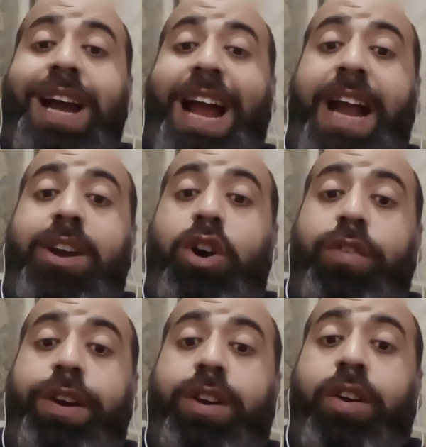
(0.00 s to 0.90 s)
and
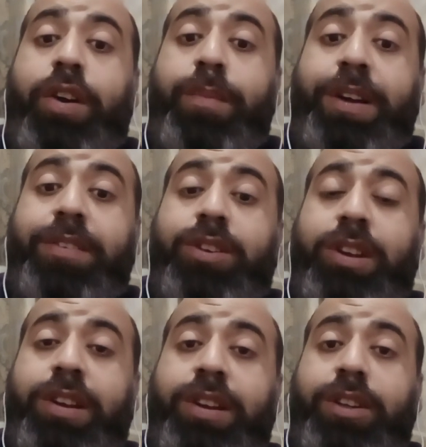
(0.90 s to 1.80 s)
our governments
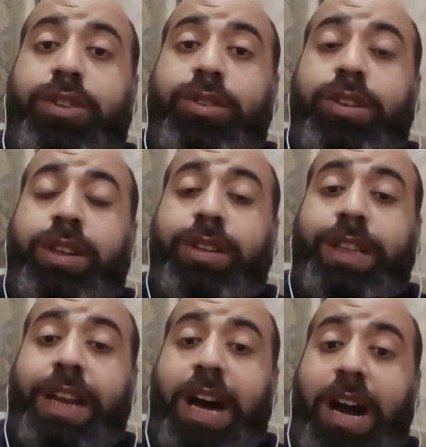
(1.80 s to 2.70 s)
shall